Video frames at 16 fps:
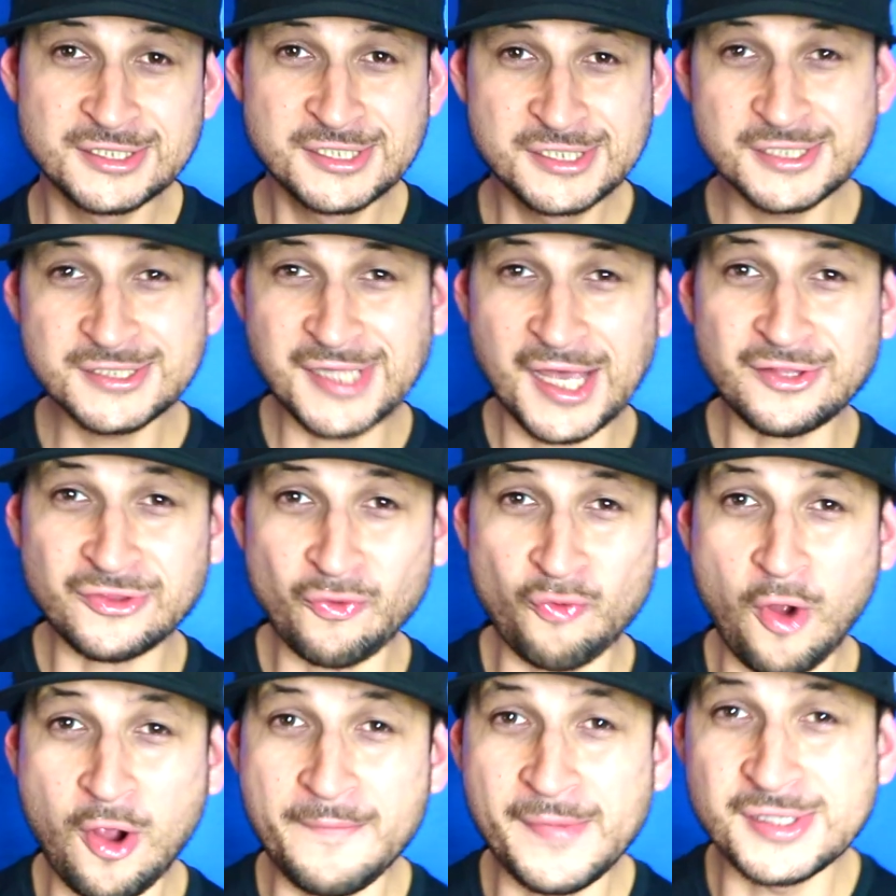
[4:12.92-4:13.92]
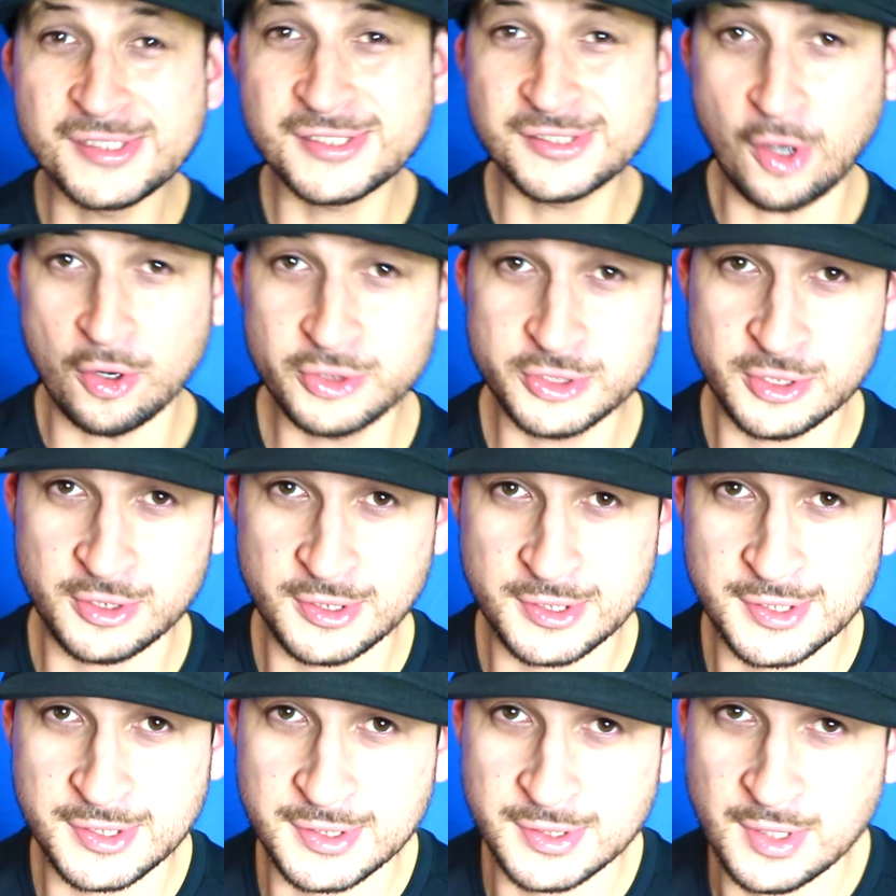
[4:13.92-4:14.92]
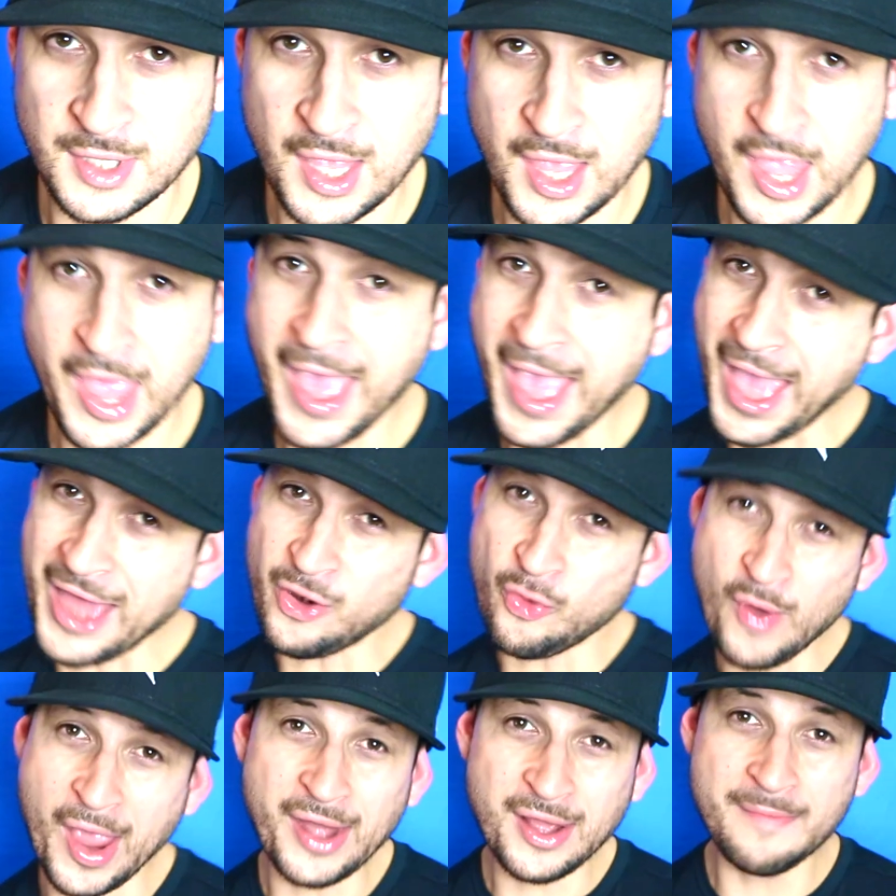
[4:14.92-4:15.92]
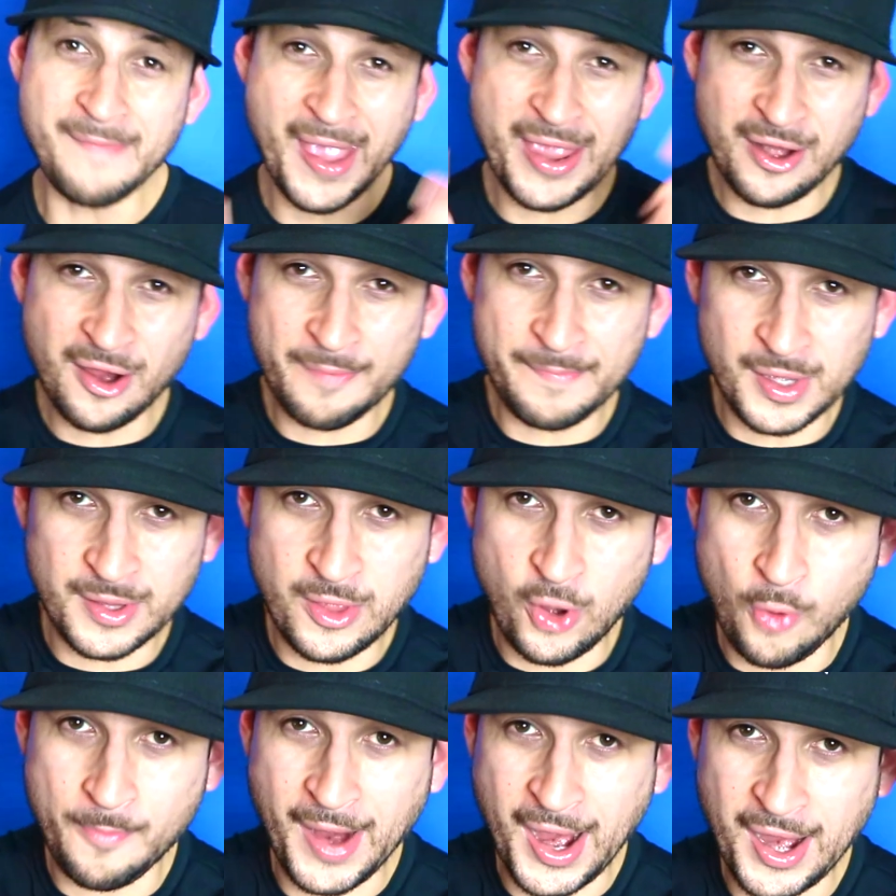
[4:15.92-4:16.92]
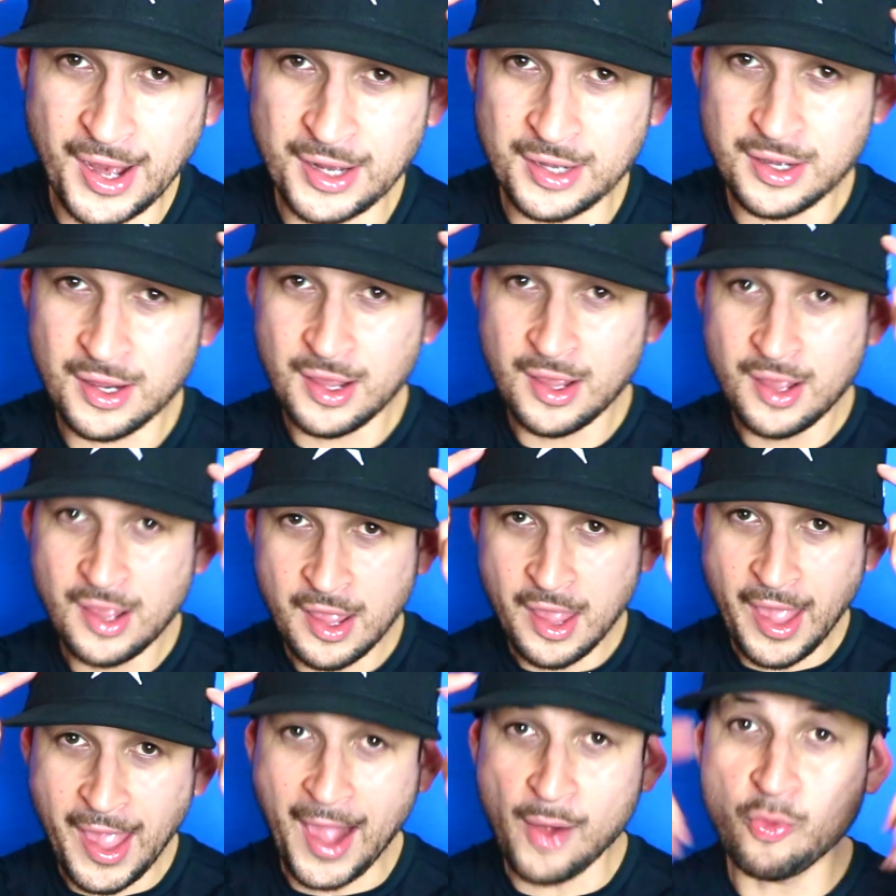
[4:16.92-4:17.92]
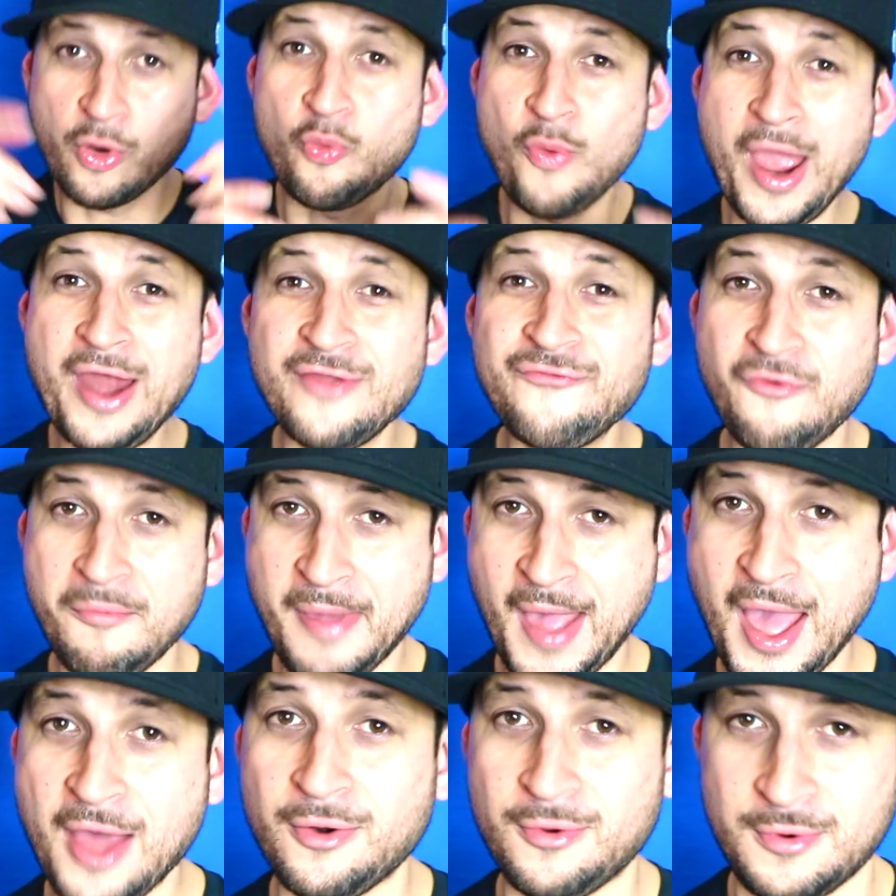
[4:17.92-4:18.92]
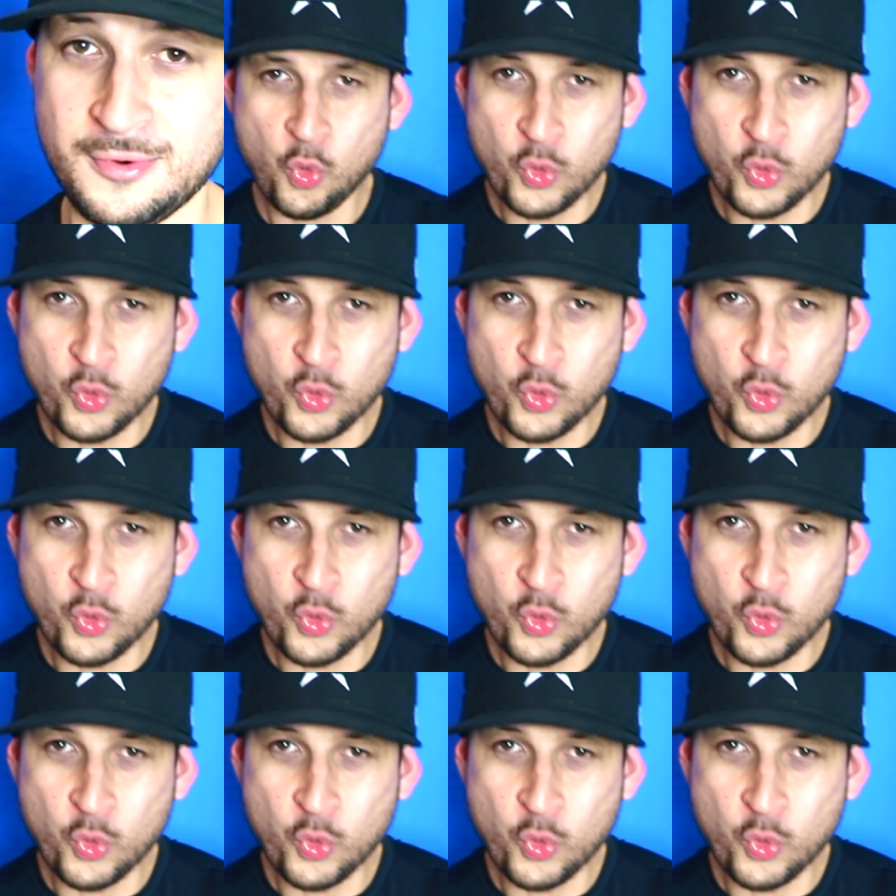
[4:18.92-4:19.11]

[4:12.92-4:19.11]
Just like the Roman soldiers had already made up in their mind and were ready for battle.